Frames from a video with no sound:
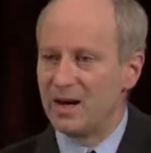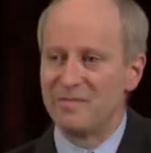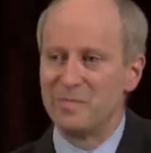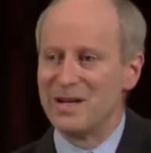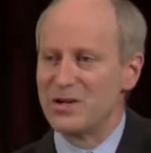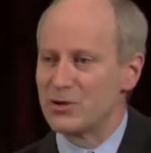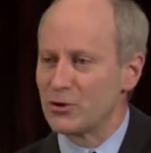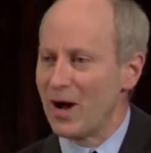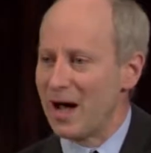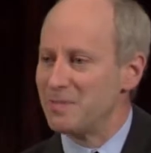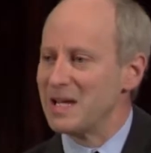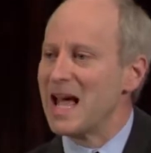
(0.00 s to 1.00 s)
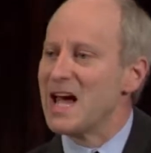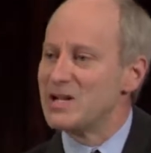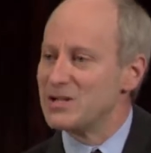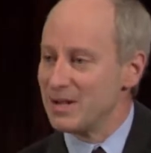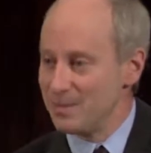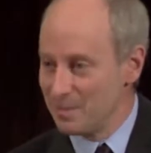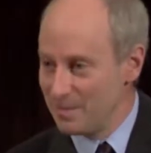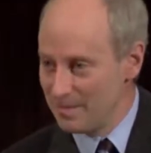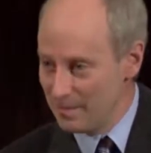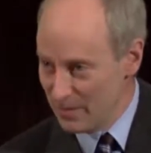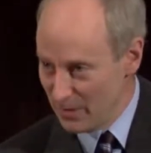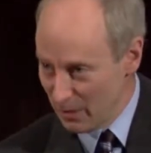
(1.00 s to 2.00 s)
have been describing as
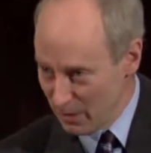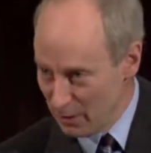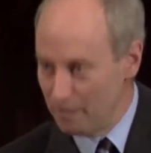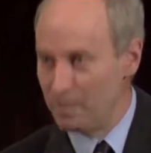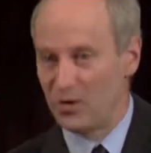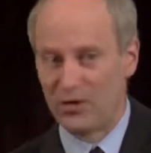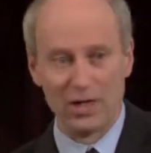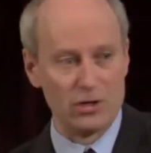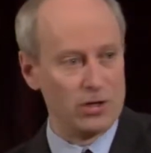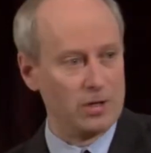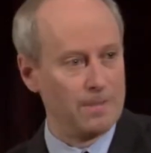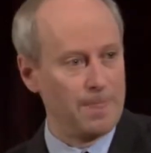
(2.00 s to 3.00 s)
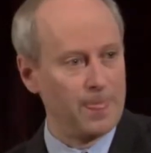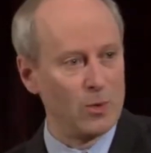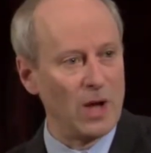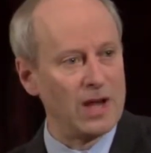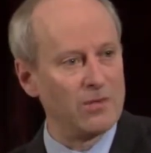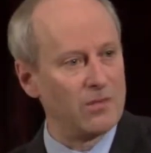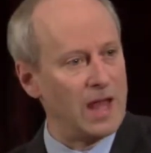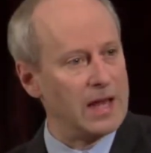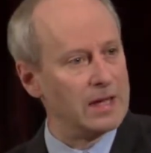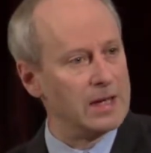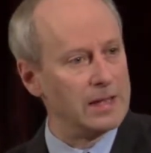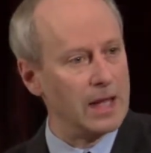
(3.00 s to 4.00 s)
the third position, the one
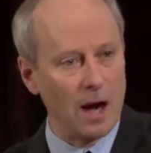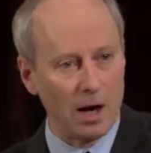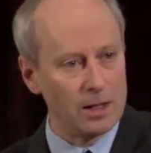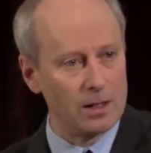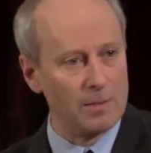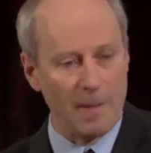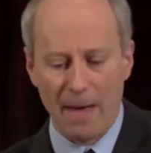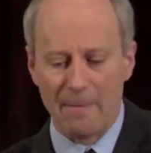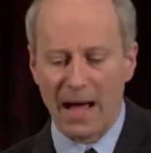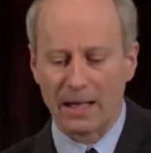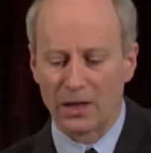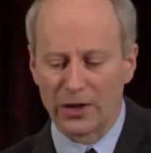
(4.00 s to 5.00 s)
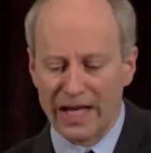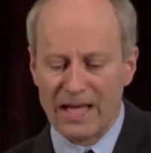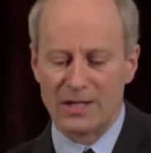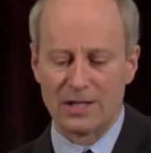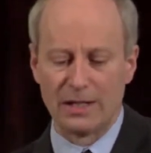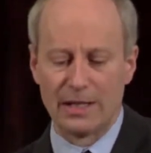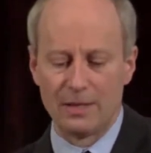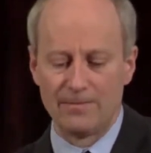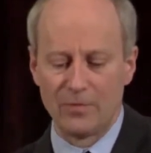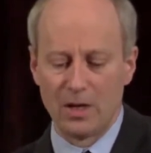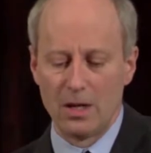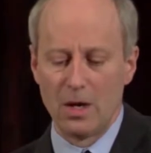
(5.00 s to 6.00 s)
defended in the article by Michael Kinsley,
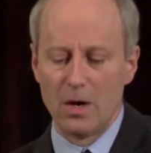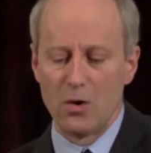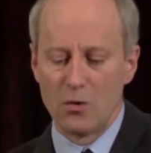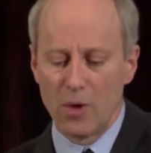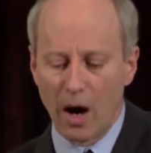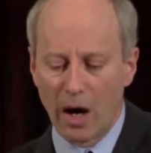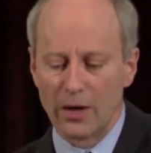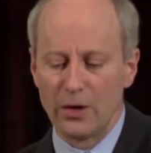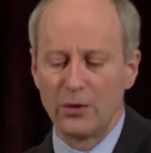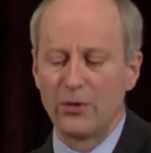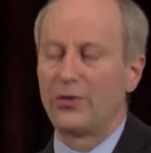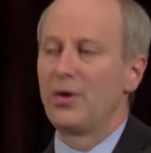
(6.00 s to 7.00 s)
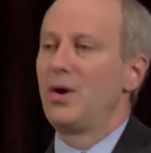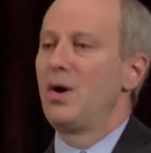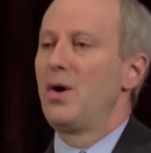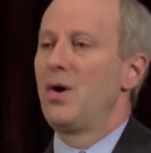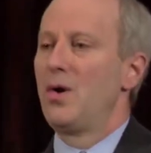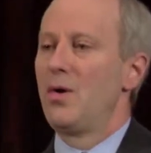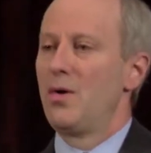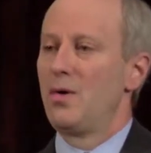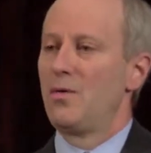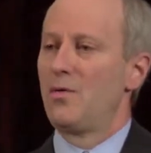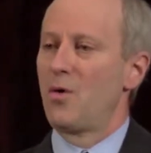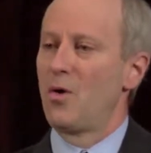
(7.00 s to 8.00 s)
who argues
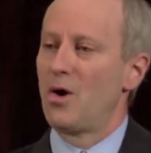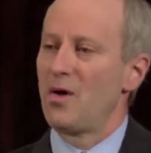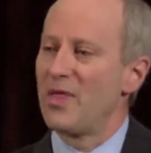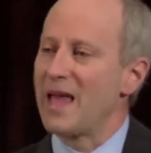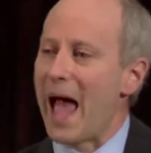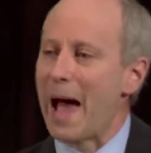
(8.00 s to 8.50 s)
for the